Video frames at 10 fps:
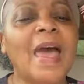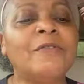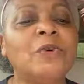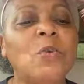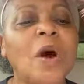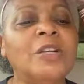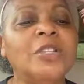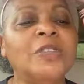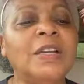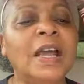After
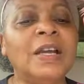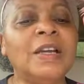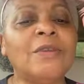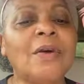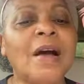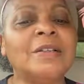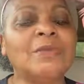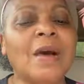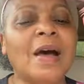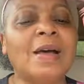watching the dead in
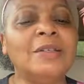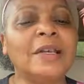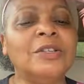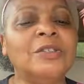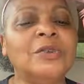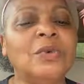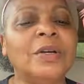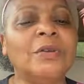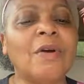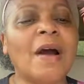Christ rise and
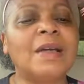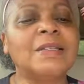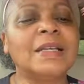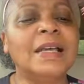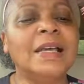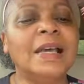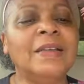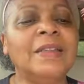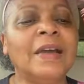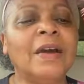join Christ
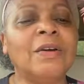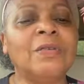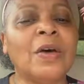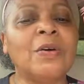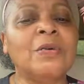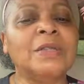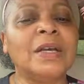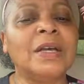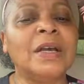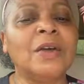in the air, those
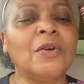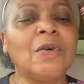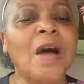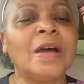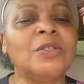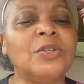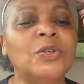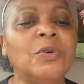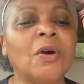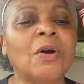in Christ
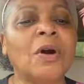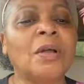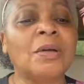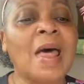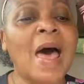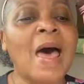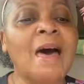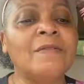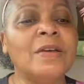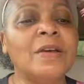who are
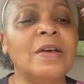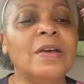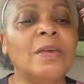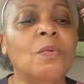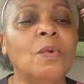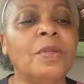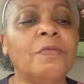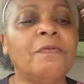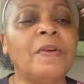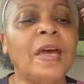alive
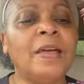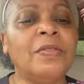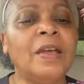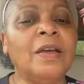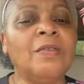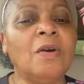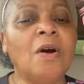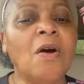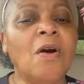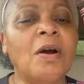with faith in
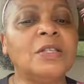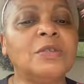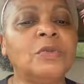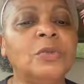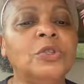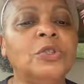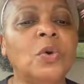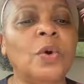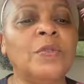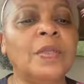their hearts will
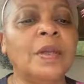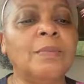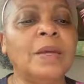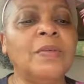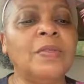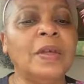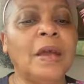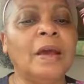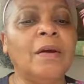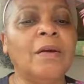join them in the
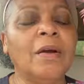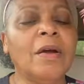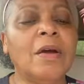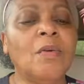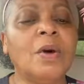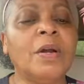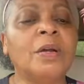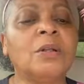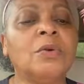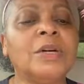air. What a
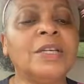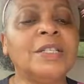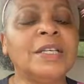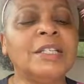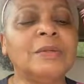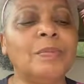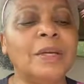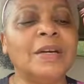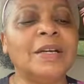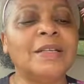glorious
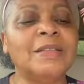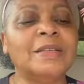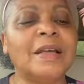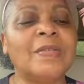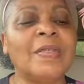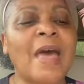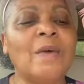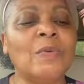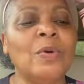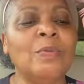experience
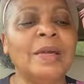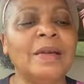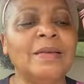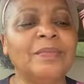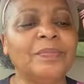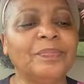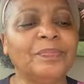that will be.